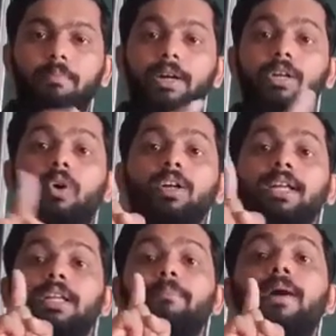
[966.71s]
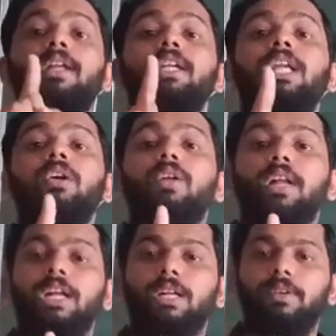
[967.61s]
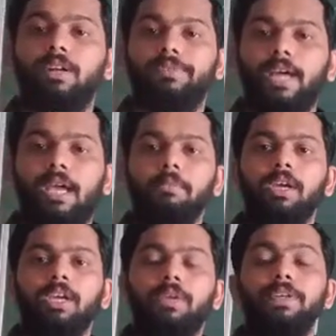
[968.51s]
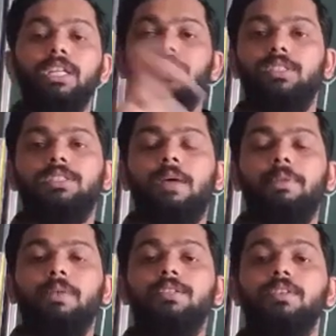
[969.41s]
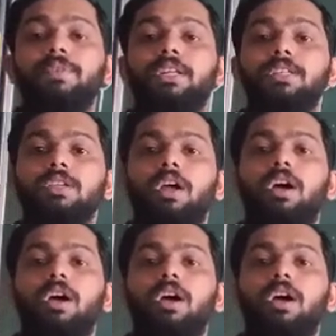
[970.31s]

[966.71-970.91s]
but not at a particular interval of time. If it is sometimes if it is